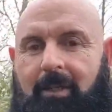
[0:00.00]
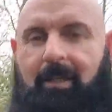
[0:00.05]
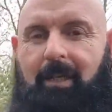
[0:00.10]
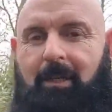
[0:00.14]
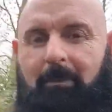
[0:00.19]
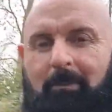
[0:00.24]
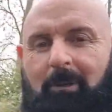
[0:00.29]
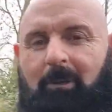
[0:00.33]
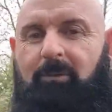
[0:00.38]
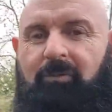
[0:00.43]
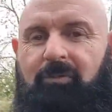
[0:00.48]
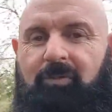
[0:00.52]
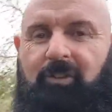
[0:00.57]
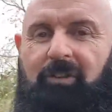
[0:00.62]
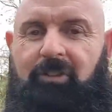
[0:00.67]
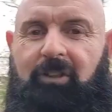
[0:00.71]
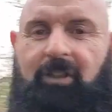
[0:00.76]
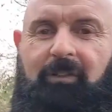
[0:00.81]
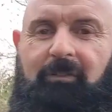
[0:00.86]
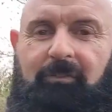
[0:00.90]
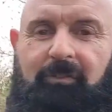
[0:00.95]
I'm out
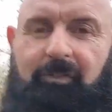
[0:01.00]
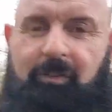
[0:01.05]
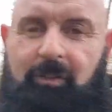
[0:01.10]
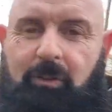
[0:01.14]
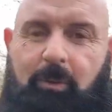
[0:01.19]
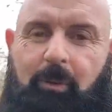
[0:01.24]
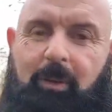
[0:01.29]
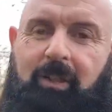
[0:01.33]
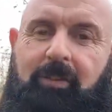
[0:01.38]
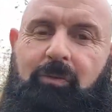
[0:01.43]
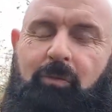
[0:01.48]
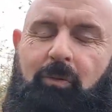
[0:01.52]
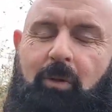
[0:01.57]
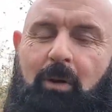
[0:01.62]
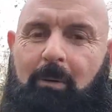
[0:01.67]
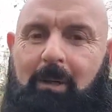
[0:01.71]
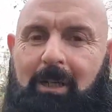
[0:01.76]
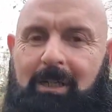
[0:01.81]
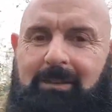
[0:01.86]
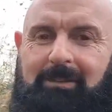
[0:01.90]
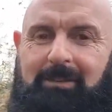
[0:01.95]
fishing for
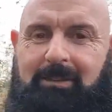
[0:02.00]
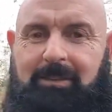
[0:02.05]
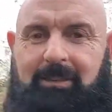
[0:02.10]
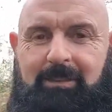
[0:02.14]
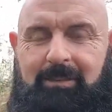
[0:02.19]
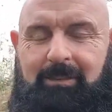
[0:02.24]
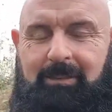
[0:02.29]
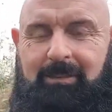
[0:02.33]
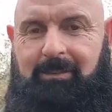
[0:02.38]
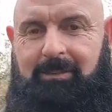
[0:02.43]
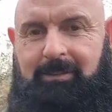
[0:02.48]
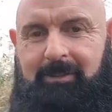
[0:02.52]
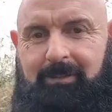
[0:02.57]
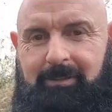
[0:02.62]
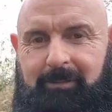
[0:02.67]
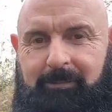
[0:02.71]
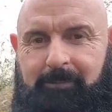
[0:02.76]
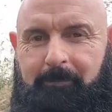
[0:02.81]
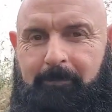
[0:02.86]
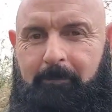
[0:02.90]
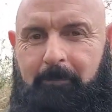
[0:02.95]
24 hours,
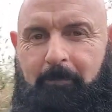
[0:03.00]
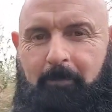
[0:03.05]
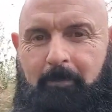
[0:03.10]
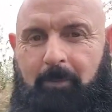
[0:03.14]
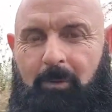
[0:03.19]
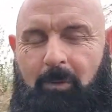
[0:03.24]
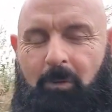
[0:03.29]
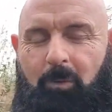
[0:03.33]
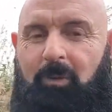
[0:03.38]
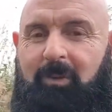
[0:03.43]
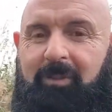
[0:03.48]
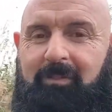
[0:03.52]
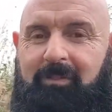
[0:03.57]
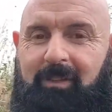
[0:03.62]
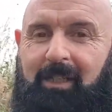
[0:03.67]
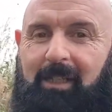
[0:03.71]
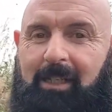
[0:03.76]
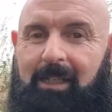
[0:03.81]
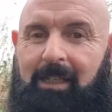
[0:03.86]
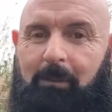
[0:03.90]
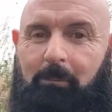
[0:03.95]
or even
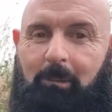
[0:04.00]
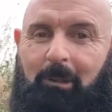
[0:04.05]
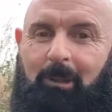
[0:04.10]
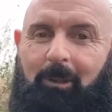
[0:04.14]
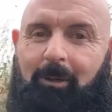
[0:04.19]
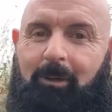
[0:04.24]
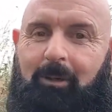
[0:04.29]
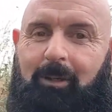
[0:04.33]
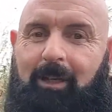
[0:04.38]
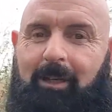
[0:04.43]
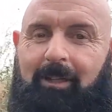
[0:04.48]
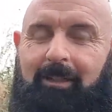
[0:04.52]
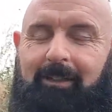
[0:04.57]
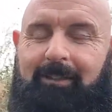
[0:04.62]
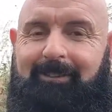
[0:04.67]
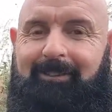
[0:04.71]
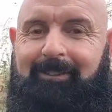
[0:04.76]
a little bit longer.